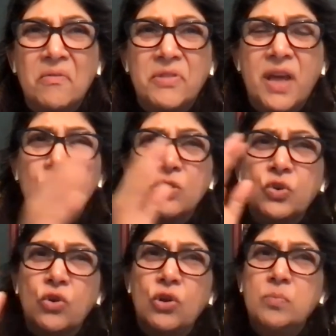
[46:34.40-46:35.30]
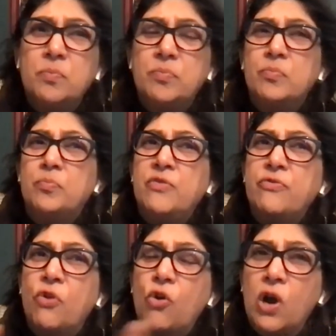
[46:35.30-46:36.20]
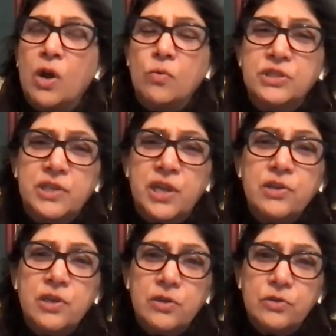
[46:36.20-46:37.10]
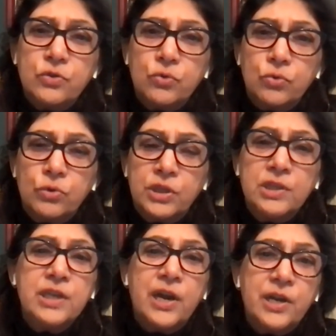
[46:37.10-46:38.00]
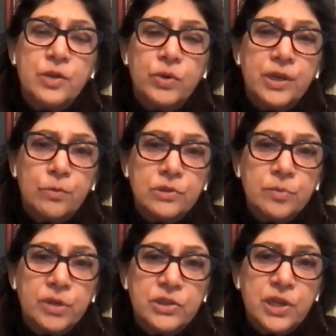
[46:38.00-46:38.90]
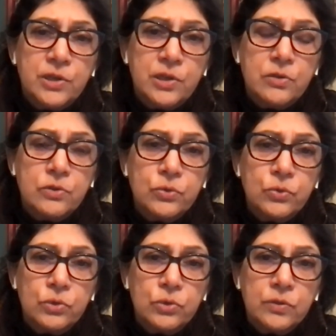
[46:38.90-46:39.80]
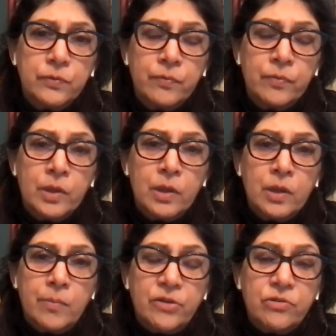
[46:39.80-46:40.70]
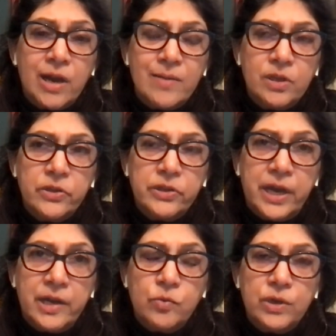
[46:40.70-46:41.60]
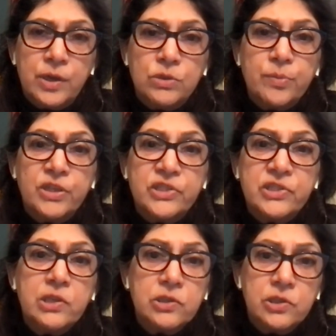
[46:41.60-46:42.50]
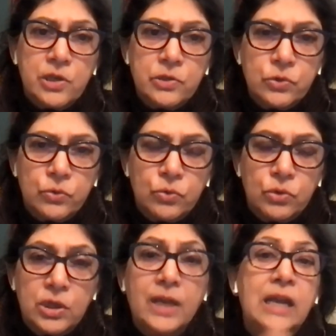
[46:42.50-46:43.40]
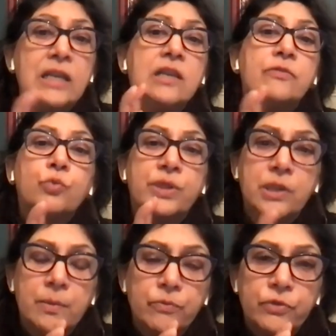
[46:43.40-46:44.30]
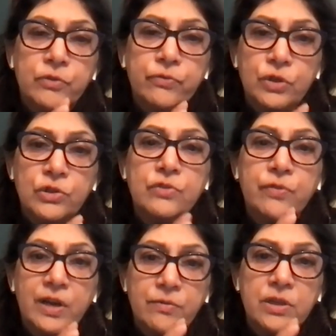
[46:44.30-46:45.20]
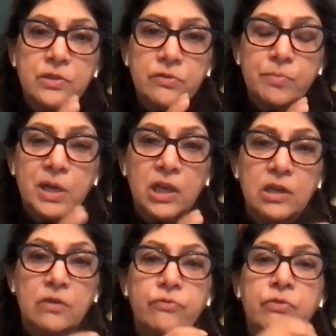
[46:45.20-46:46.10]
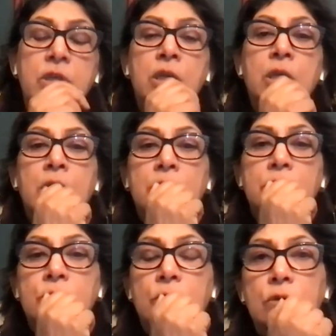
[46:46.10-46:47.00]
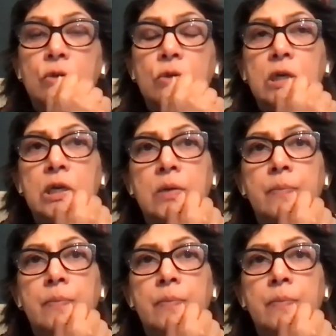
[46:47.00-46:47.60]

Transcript: that was all before I was 10 years old. He died when I was about 10 years old. My grandmother died when I was about 6 years old, and I lived with them for the first 5 years of my life. So